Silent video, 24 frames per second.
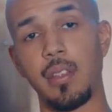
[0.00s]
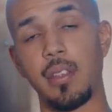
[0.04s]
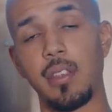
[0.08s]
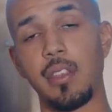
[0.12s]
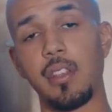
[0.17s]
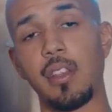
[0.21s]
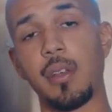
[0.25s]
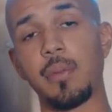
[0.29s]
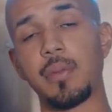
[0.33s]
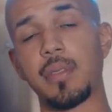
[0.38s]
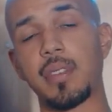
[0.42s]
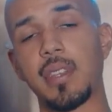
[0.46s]
you
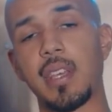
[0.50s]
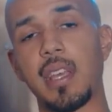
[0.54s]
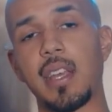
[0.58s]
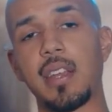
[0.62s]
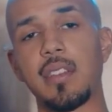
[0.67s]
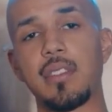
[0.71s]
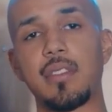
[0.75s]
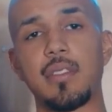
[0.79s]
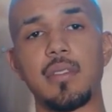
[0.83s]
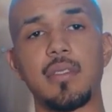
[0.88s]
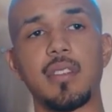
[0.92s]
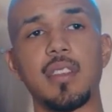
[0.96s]
know what I'm
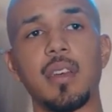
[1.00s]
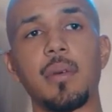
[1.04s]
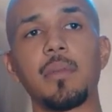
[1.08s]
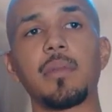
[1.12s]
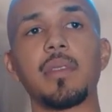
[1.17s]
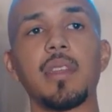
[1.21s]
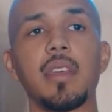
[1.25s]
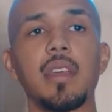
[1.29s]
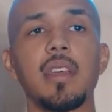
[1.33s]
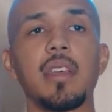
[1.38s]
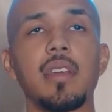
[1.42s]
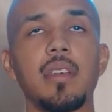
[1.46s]
saying, to
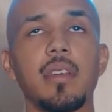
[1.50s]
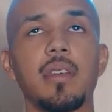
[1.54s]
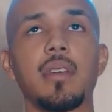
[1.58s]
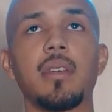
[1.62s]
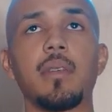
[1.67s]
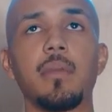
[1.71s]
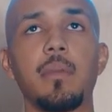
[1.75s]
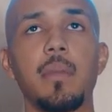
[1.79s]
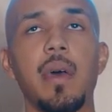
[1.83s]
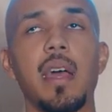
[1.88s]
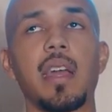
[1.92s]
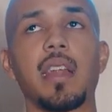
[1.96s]
something
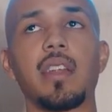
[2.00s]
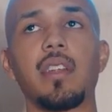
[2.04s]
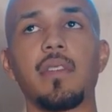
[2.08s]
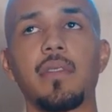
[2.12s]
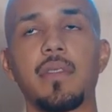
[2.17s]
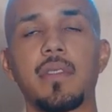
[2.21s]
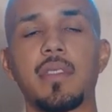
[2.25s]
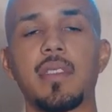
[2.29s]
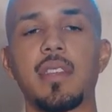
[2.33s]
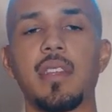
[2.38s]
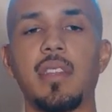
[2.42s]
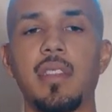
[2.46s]

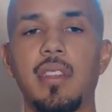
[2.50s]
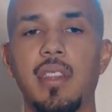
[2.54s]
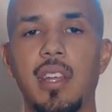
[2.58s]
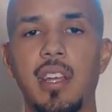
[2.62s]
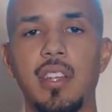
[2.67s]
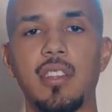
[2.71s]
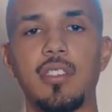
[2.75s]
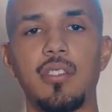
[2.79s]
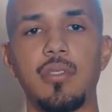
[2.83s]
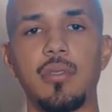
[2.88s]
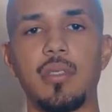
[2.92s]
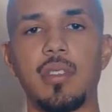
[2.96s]
magnificent
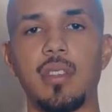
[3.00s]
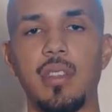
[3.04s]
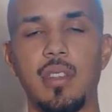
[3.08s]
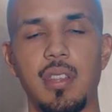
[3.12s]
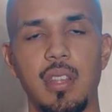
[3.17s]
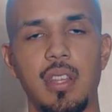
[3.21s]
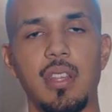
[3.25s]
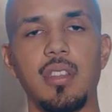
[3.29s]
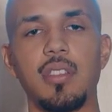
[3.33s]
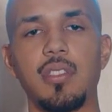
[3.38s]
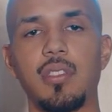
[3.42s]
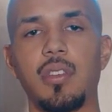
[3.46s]
that you can
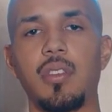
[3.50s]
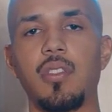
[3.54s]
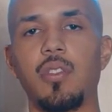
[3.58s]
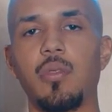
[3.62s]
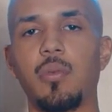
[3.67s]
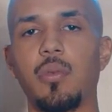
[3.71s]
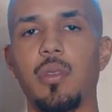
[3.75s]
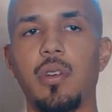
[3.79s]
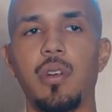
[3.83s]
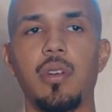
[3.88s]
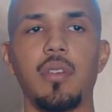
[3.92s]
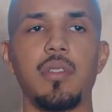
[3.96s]
then show the
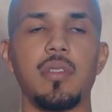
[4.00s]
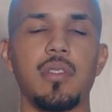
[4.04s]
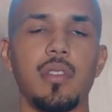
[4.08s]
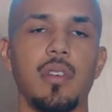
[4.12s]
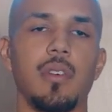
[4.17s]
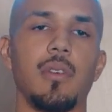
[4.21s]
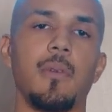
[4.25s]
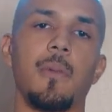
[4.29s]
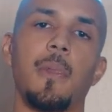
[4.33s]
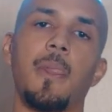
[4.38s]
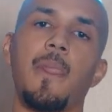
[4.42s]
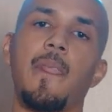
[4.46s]
world.
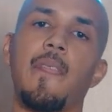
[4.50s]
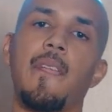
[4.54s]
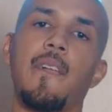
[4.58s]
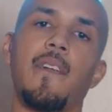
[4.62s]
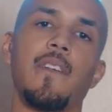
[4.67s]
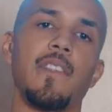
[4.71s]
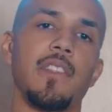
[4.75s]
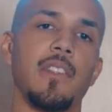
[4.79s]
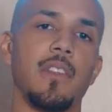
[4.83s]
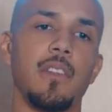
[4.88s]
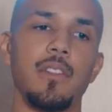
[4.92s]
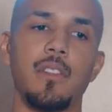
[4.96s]
So
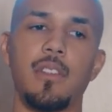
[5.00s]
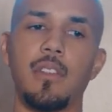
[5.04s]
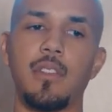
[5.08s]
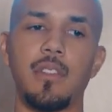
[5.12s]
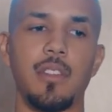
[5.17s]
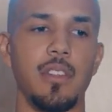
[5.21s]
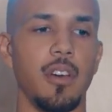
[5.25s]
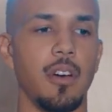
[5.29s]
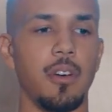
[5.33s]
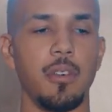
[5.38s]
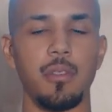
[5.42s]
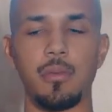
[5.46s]

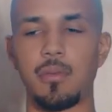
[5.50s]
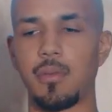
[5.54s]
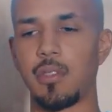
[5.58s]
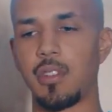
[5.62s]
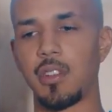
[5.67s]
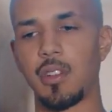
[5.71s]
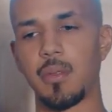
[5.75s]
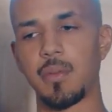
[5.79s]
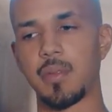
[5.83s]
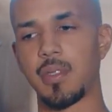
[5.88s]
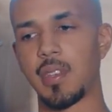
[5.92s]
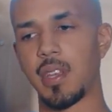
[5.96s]
don't, you
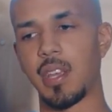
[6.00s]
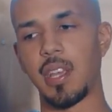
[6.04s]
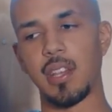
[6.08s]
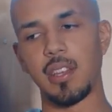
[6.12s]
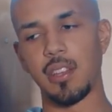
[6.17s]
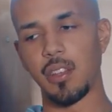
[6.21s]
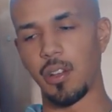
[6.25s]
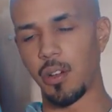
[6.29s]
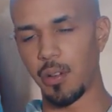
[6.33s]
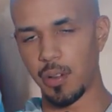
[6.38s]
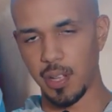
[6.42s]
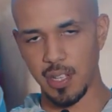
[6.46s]
know what I'm saying,
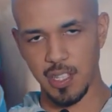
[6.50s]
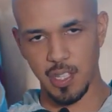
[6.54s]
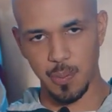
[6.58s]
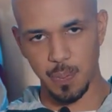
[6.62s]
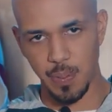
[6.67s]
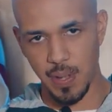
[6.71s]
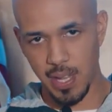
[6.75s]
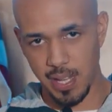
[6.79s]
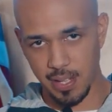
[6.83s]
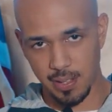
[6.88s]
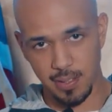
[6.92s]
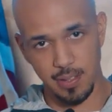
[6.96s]
don't
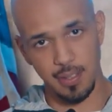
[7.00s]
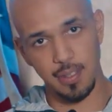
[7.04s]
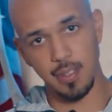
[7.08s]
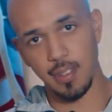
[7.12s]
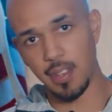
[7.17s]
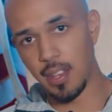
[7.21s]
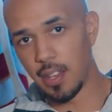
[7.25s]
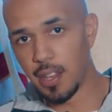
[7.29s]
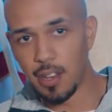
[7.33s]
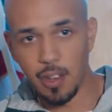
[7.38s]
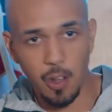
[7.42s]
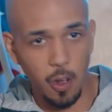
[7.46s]
expect
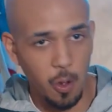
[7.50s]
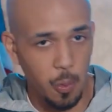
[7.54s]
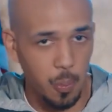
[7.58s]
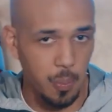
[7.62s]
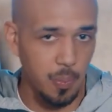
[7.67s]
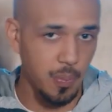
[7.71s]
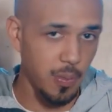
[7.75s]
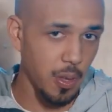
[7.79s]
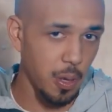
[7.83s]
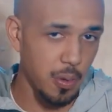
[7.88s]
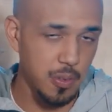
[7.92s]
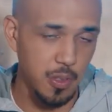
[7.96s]

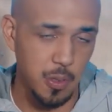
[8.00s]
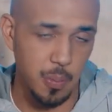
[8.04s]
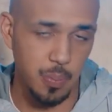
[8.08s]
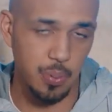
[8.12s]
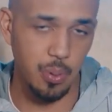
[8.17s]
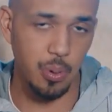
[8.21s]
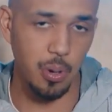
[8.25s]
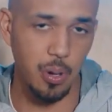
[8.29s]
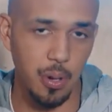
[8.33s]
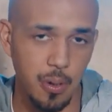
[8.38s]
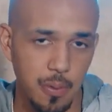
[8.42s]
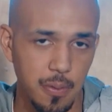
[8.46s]
no
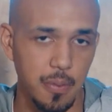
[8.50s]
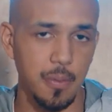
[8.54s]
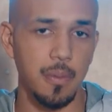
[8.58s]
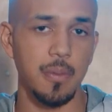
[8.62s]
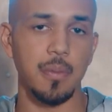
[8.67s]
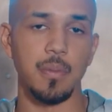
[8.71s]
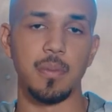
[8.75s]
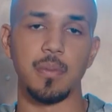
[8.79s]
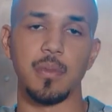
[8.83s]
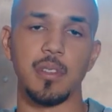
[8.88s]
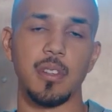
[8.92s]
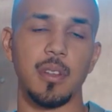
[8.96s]
support
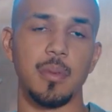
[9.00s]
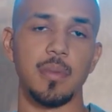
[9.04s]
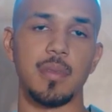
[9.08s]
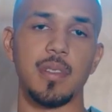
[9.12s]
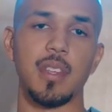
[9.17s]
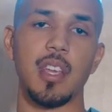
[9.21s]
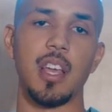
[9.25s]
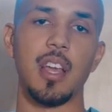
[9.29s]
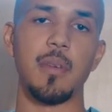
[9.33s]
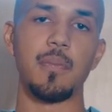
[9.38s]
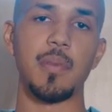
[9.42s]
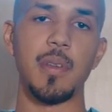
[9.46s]
from, you know what I'm
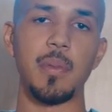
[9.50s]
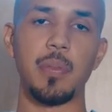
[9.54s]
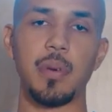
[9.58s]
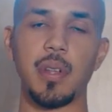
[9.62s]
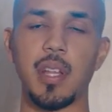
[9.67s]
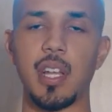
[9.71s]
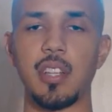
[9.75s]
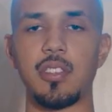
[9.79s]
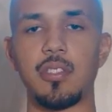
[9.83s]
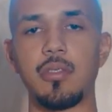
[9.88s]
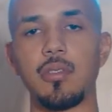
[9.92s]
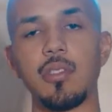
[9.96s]
saying, people
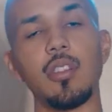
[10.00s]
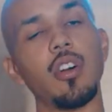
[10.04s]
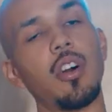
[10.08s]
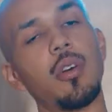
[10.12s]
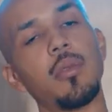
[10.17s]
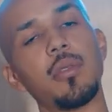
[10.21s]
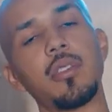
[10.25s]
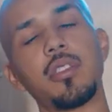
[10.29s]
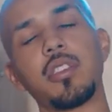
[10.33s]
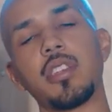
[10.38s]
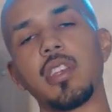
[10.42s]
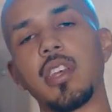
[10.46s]
that you
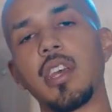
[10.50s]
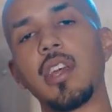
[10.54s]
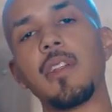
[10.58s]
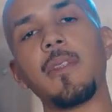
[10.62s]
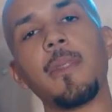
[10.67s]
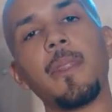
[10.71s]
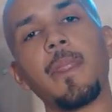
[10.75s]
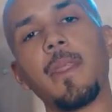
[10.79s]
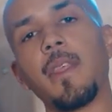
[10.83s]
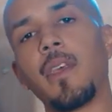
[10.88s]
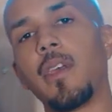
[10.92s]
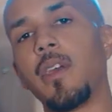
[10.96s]
know and
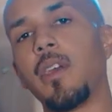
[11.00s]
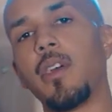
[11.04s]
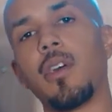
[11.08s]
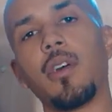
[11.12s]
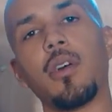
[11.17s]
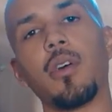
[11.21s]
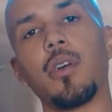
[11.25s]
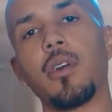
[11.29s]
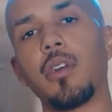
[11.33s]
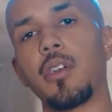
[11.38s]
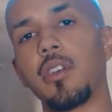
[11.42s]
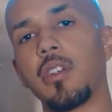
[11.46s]
shit,
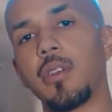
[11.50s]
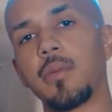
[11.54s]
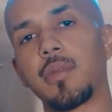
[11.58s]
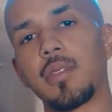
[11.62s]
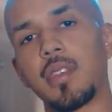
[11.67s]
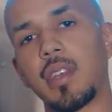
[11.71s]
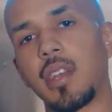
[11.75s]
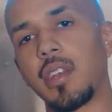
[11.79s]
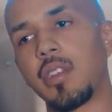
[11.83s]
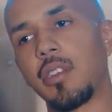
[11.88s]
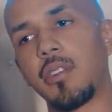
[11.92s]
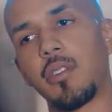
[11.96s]
or, you know what I'm
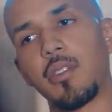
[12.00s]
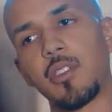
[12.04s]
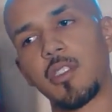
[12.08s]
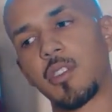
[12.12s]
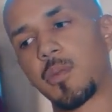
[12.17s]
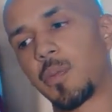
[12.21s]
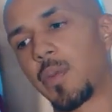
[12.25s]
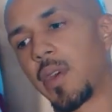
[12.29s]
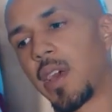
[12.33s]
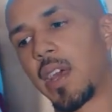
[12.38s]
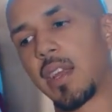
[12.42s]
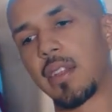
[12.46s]
saying, don't
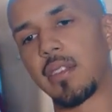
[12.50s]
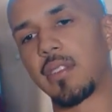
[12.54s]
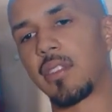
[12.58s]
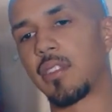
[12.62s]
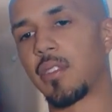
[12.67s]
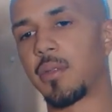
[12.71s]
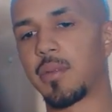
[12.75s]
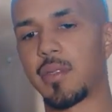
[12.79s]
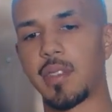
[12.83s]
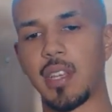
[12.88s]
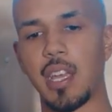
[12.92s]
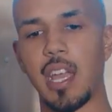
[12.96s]
expect, you
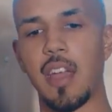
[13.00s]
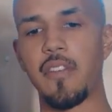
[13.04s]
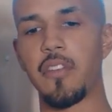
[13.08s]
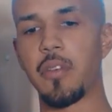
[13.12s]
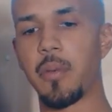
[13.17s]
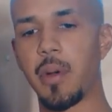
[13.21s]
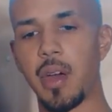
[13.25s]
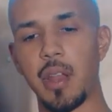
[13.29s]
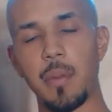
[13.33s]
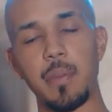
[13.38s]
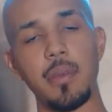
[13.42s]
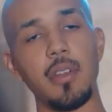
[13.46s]
know what I'm saying,
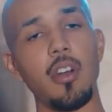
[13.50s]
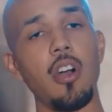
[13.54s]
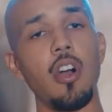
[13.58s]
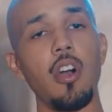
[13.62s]
everybody to be,